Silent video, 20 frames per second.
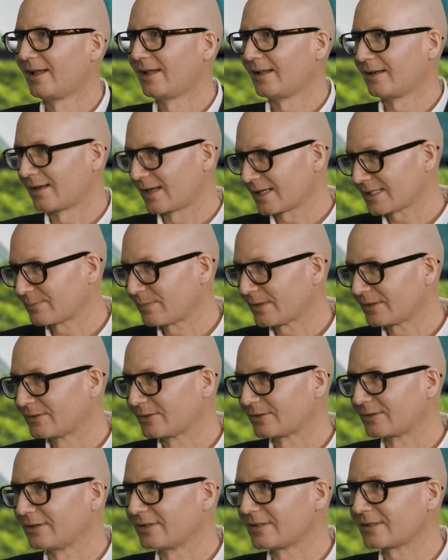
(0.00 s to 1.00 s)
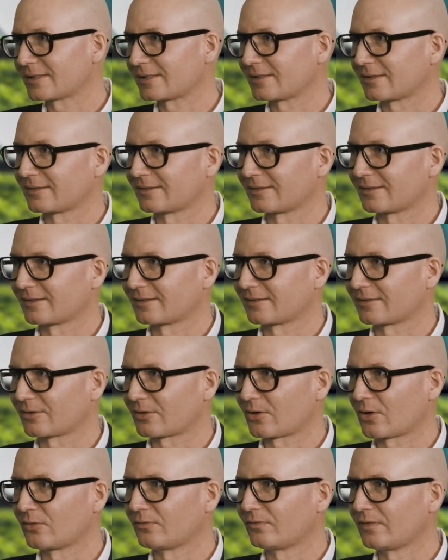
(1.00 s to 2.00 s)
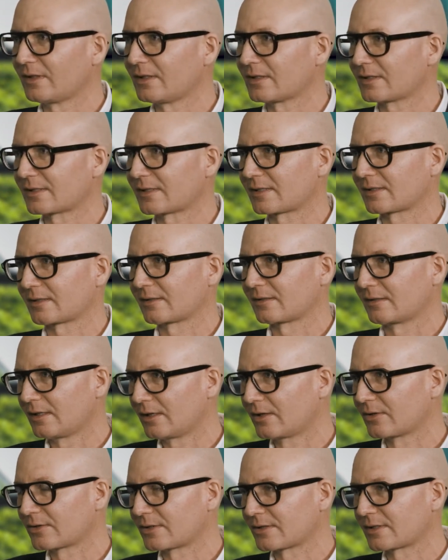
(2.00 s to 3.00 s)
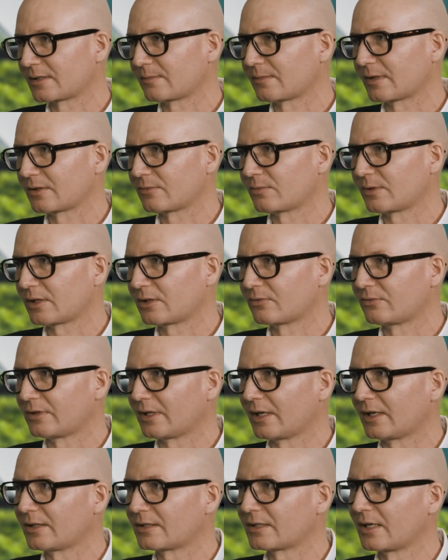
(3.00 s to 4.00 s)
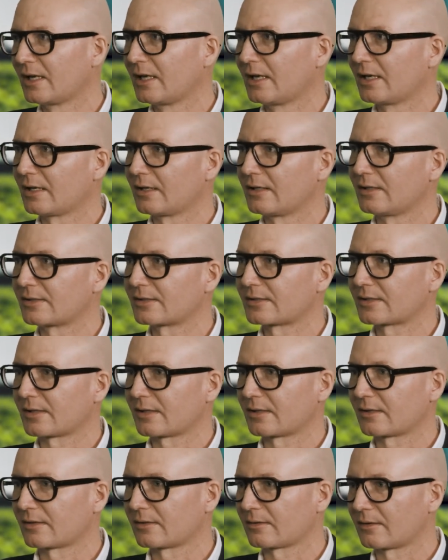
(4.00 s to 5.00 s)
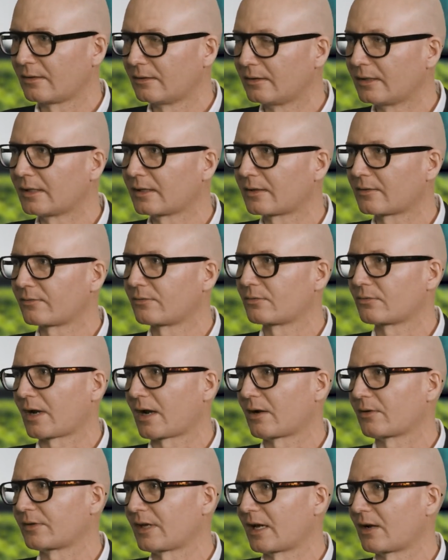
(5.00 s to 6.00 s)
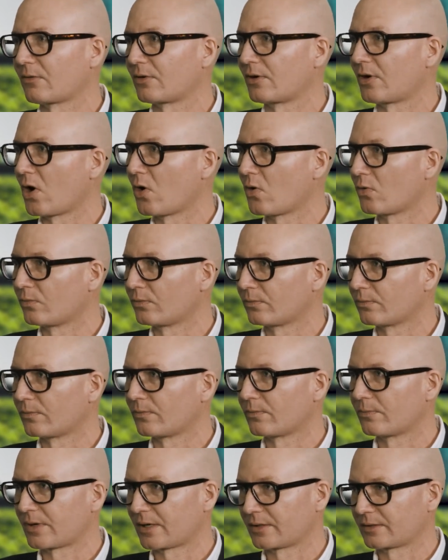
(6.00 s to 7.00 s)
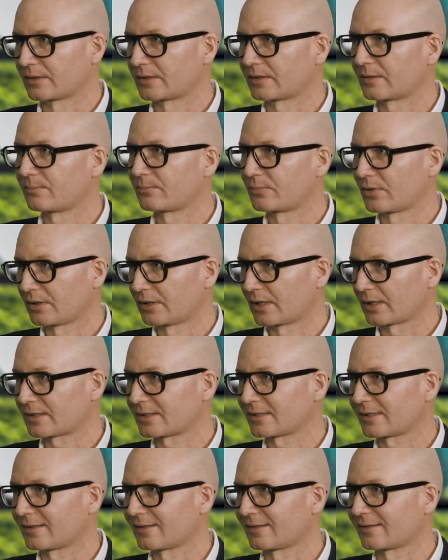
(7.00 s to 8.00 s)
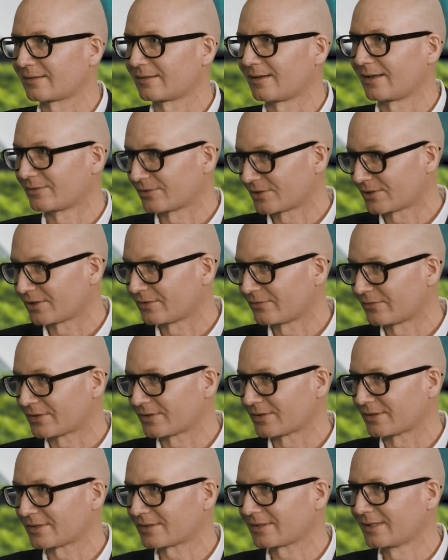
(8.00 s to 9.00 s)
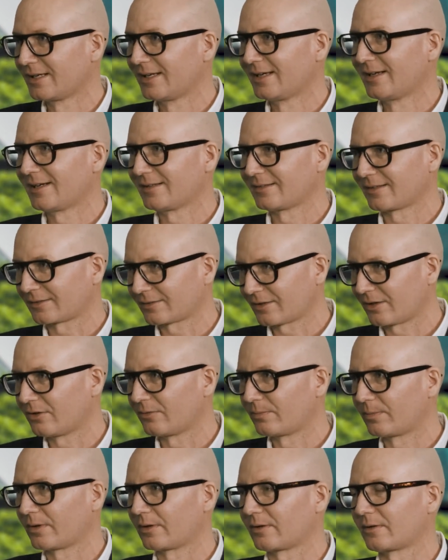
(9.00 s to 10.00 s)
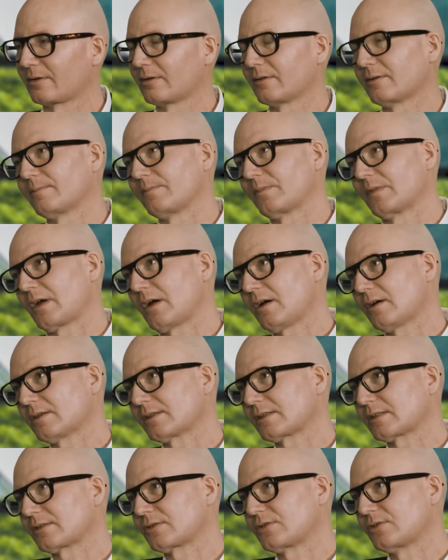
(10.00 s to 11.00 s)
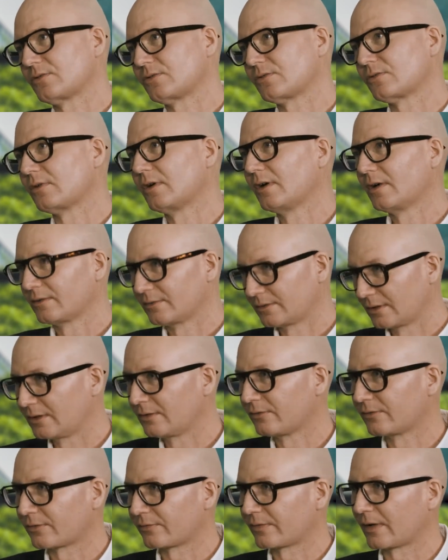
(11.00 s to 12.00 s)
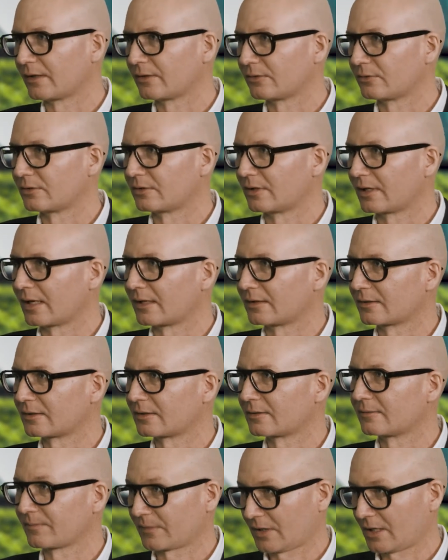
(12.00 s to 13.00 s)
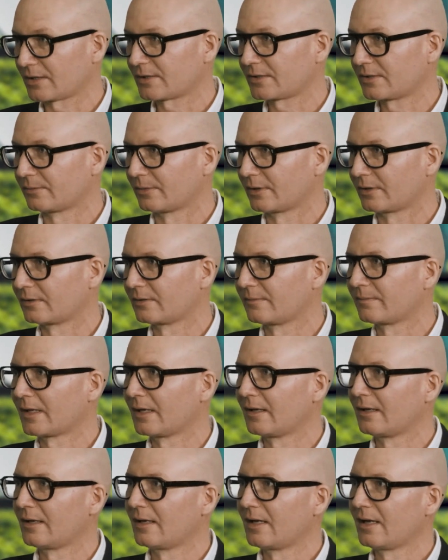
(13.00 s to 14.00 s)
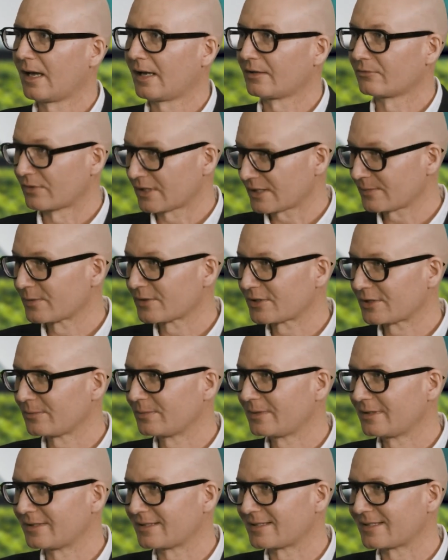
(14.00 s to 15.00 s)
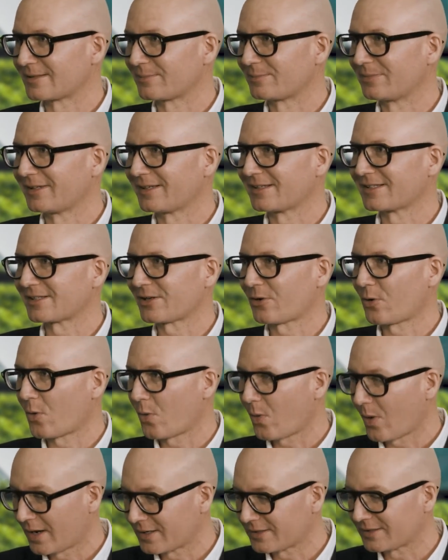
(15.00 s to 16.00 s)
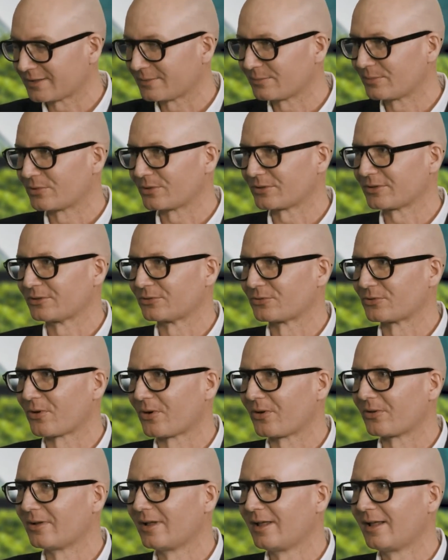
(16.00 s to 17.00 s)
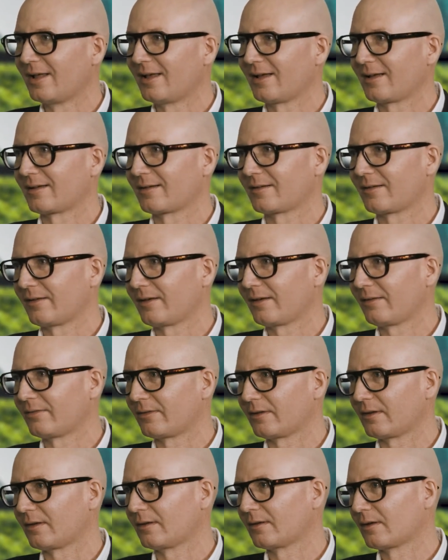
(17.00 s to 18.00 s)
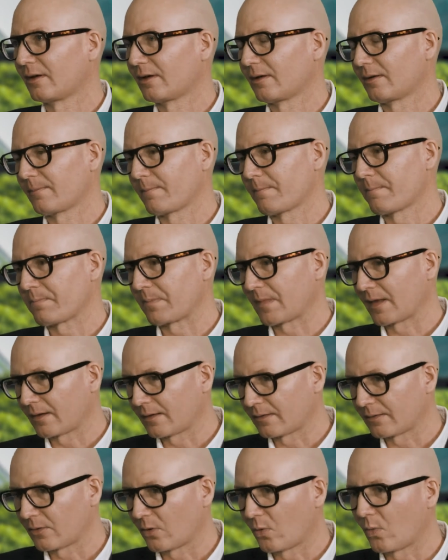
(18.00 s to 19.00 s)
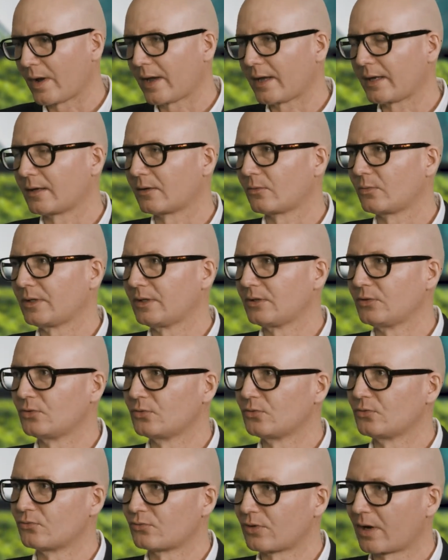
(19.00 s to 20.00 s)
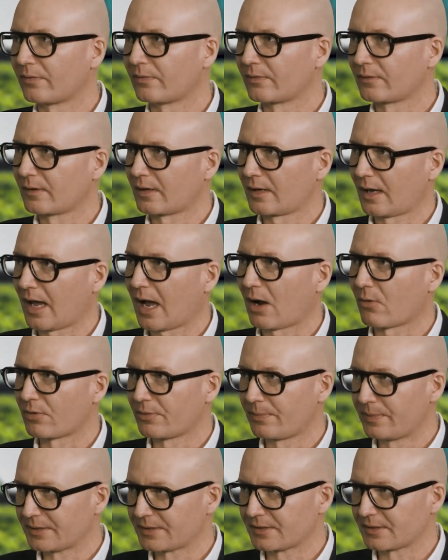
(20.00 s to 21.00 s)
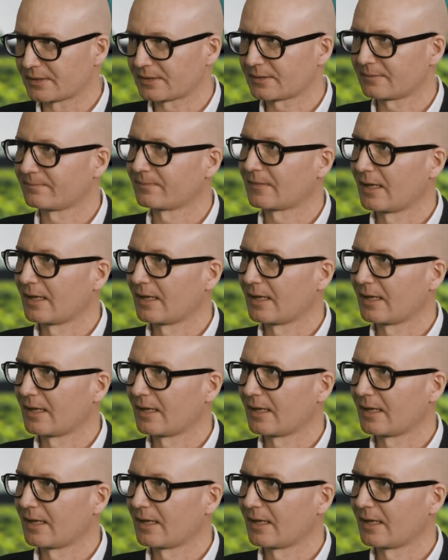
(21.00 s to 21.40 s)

Last but not least, the convenience ecosystem that we create is linked throughout our own branded products and services that help um, us to deliver value to the end customer. Okay. And responsibility plays yes. quite an important role uh, in the um, uh, way we do run our business.